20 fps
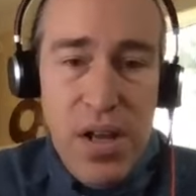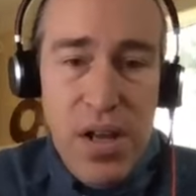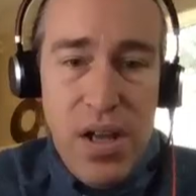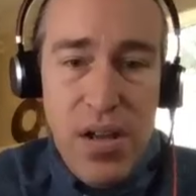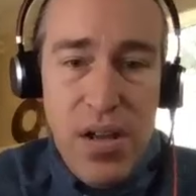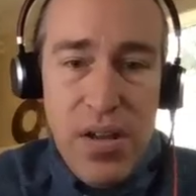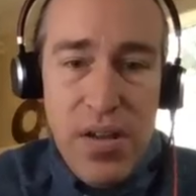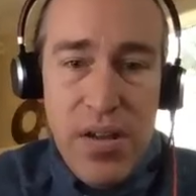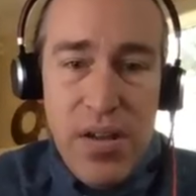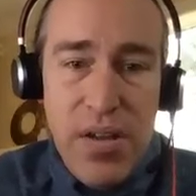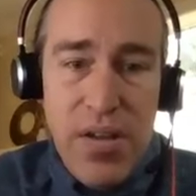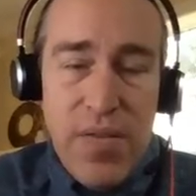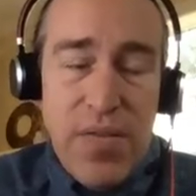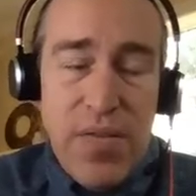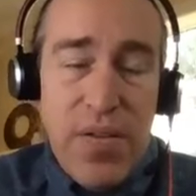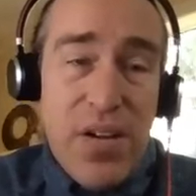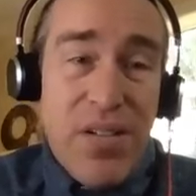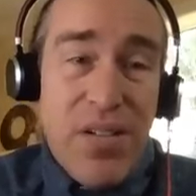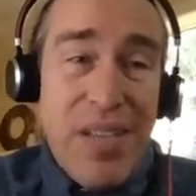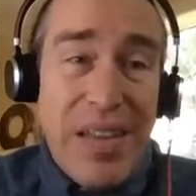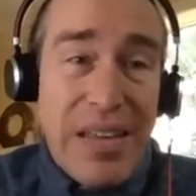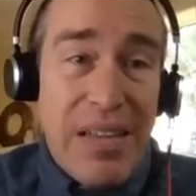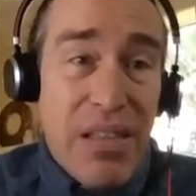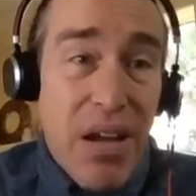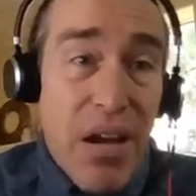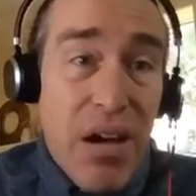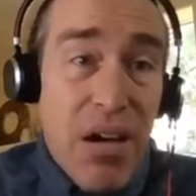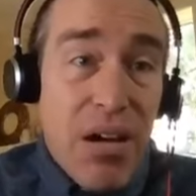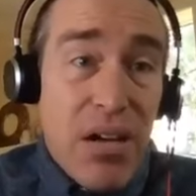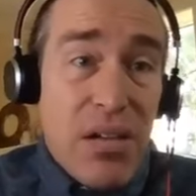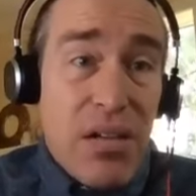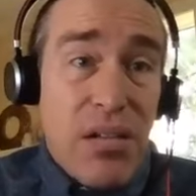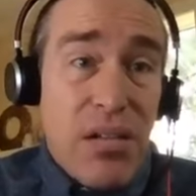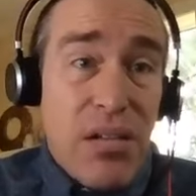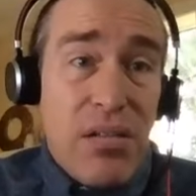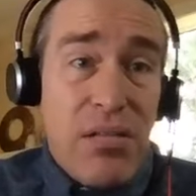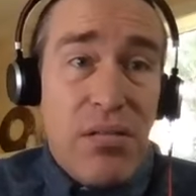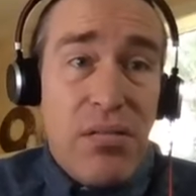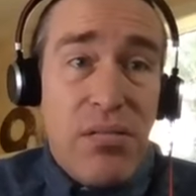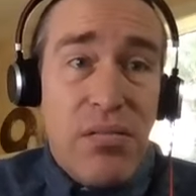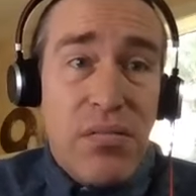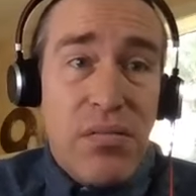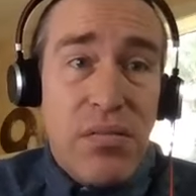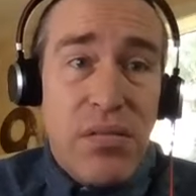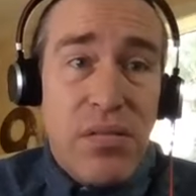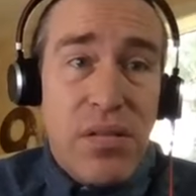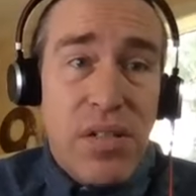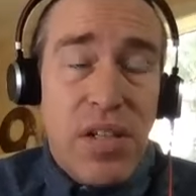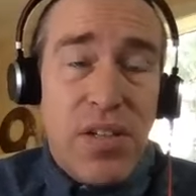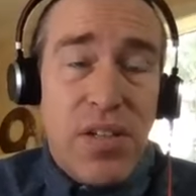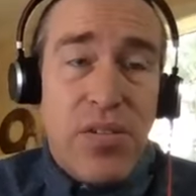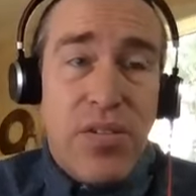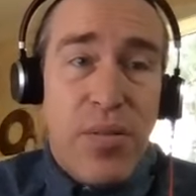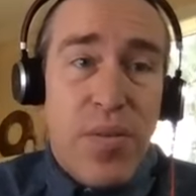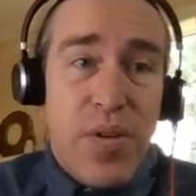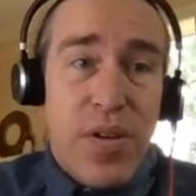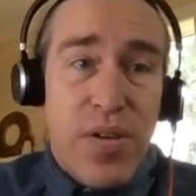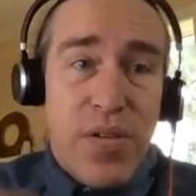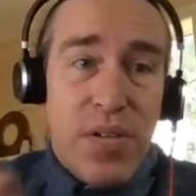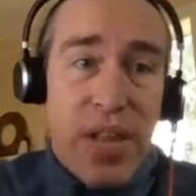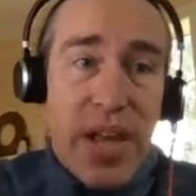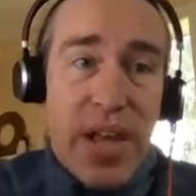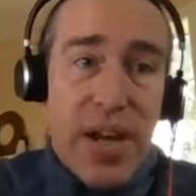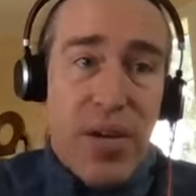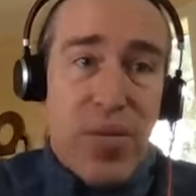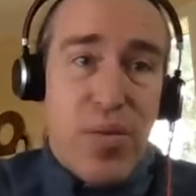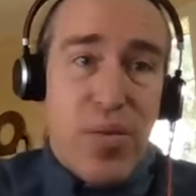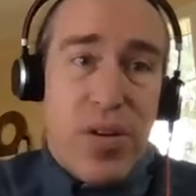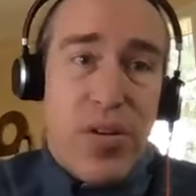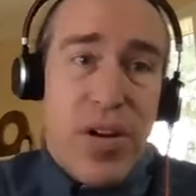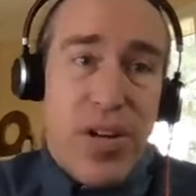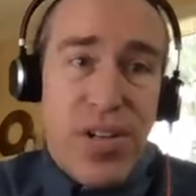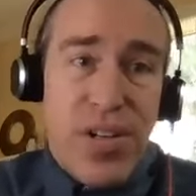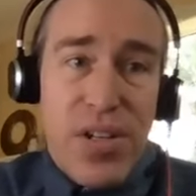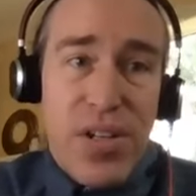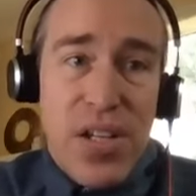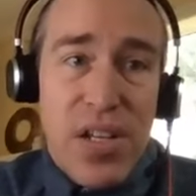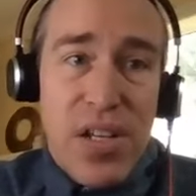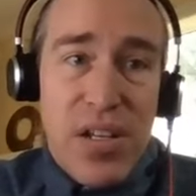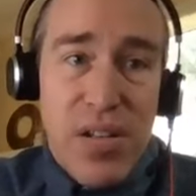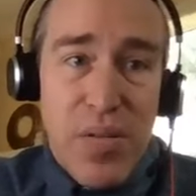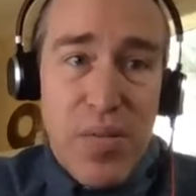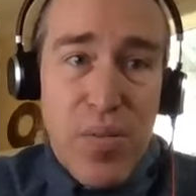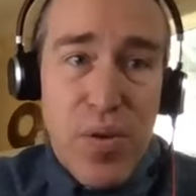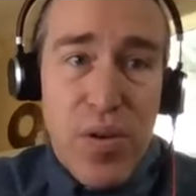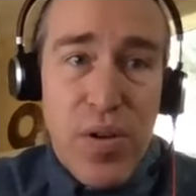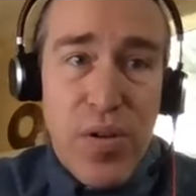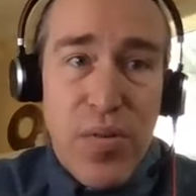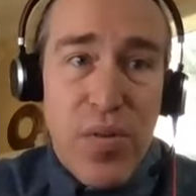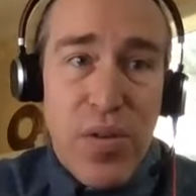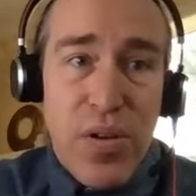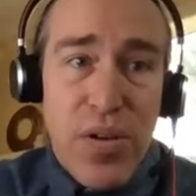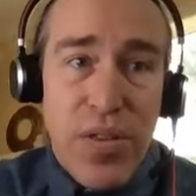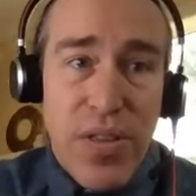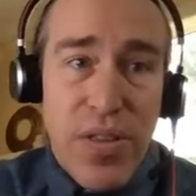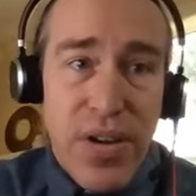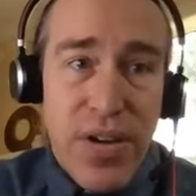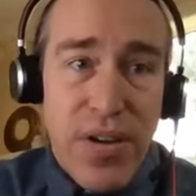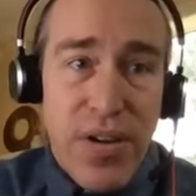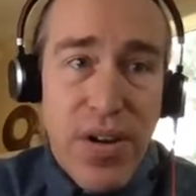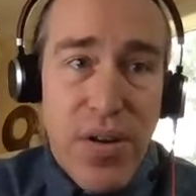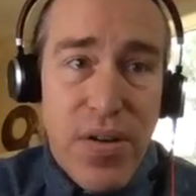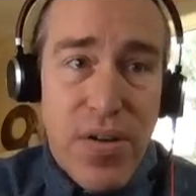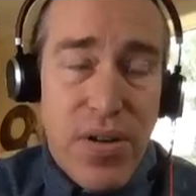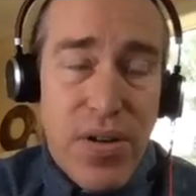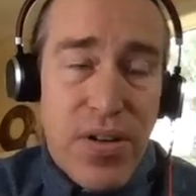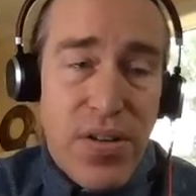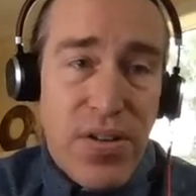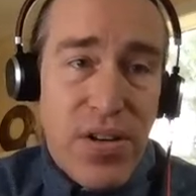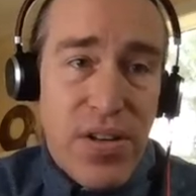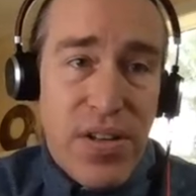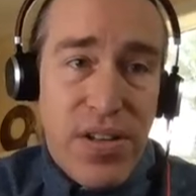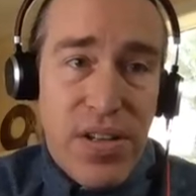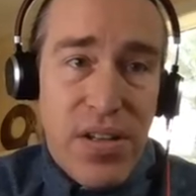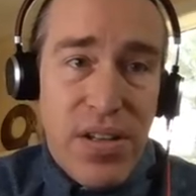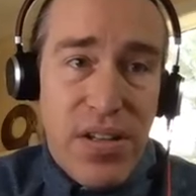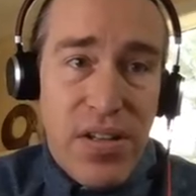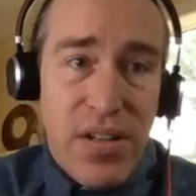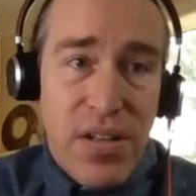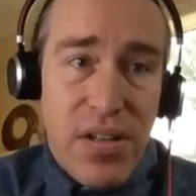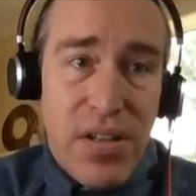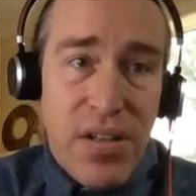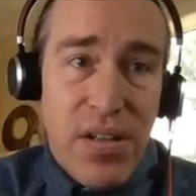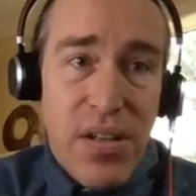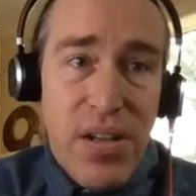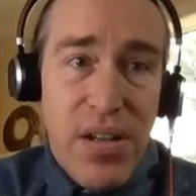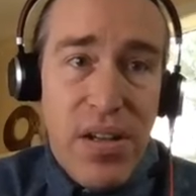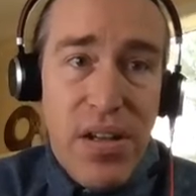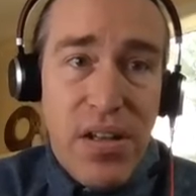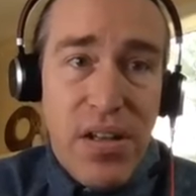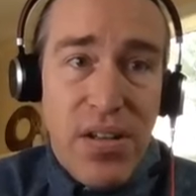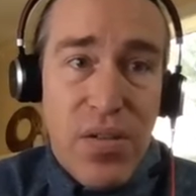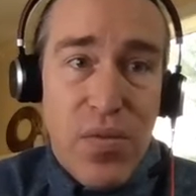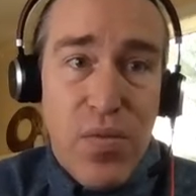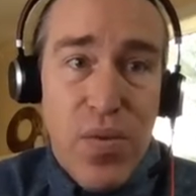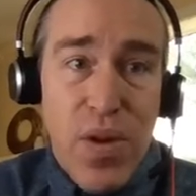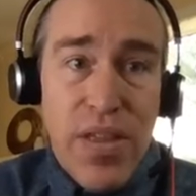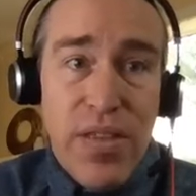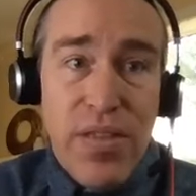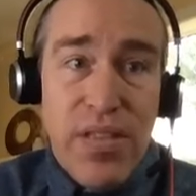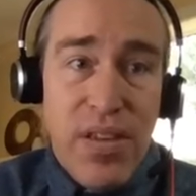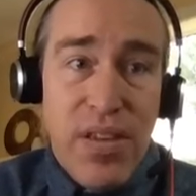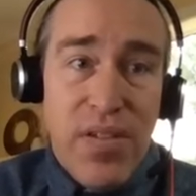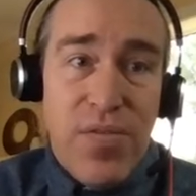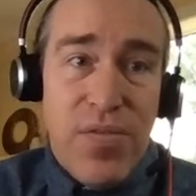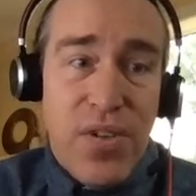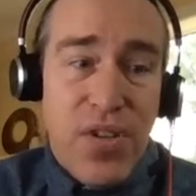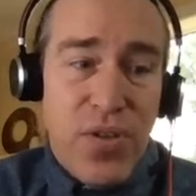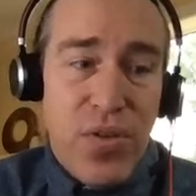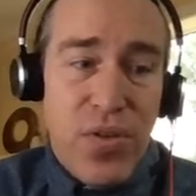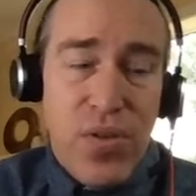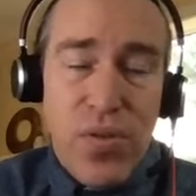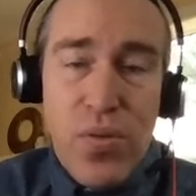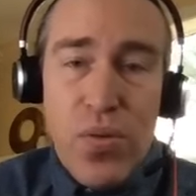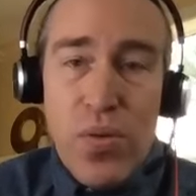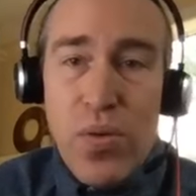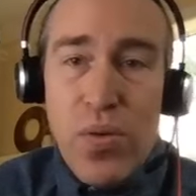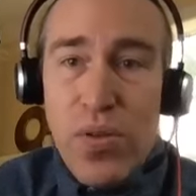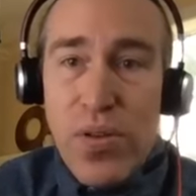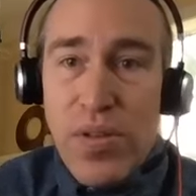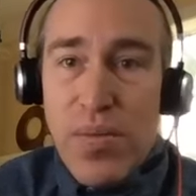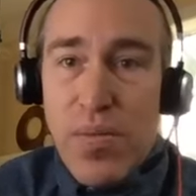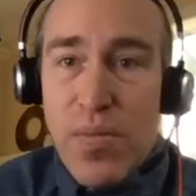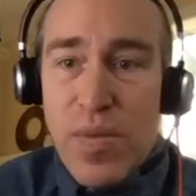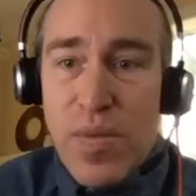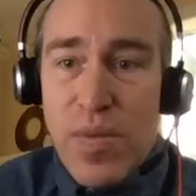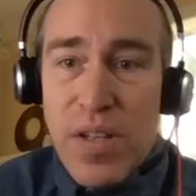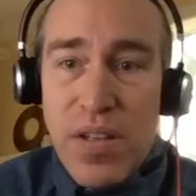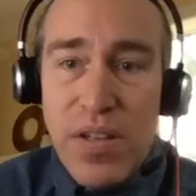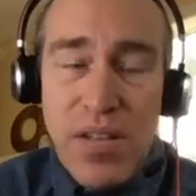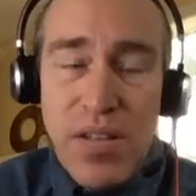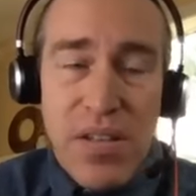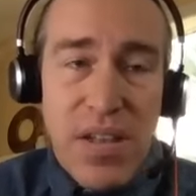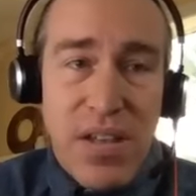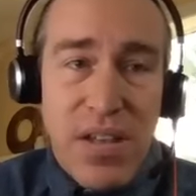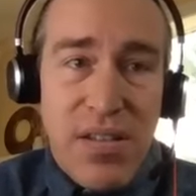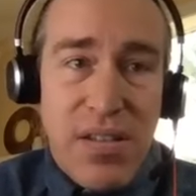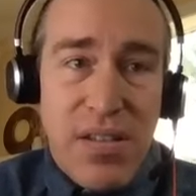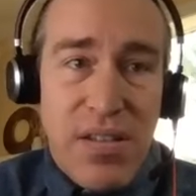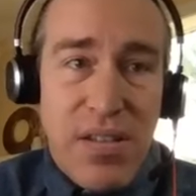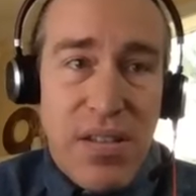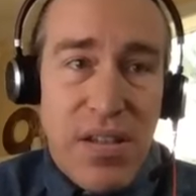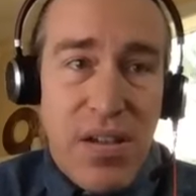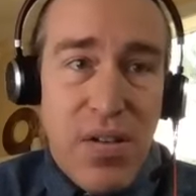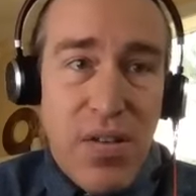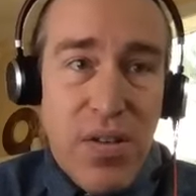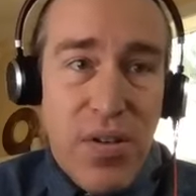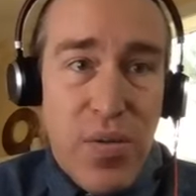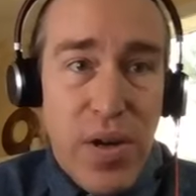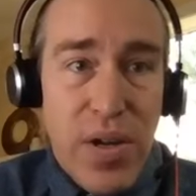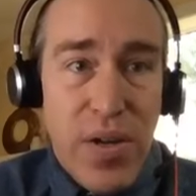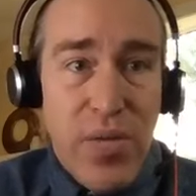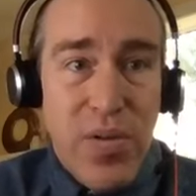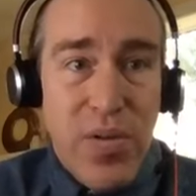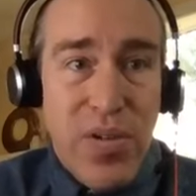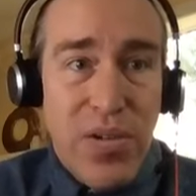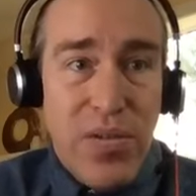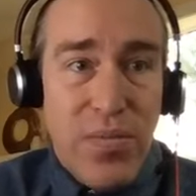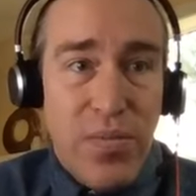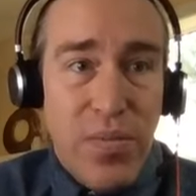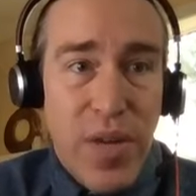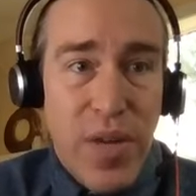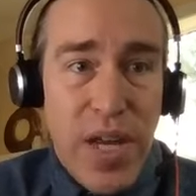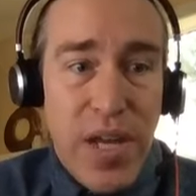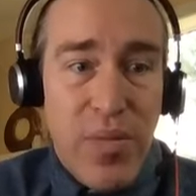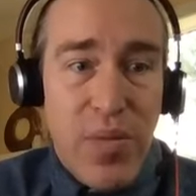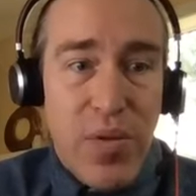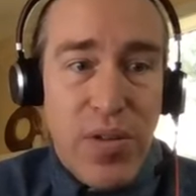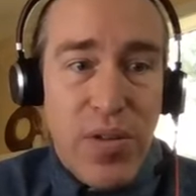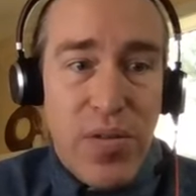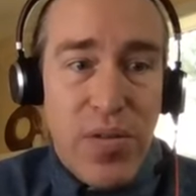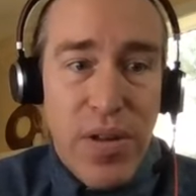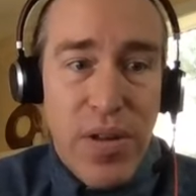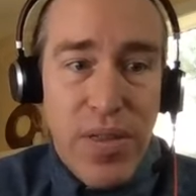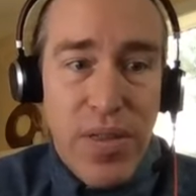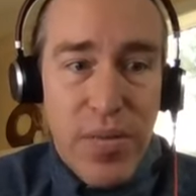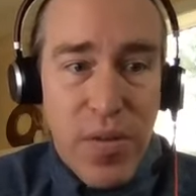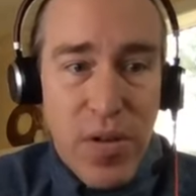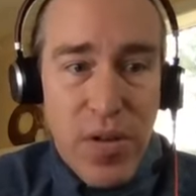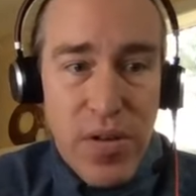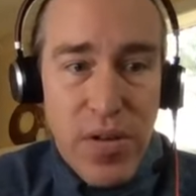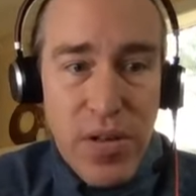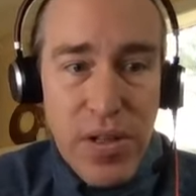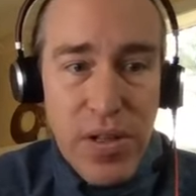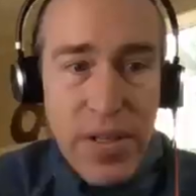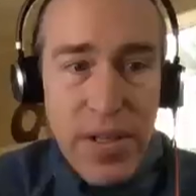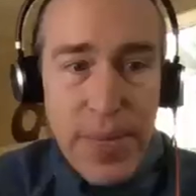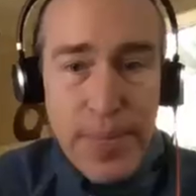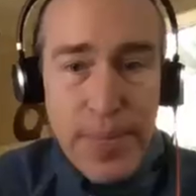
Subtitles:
a fairly long contributor ladder progression to get to the point where they're known and trusted to run the official tools, since that's the only way we're able to run them currently.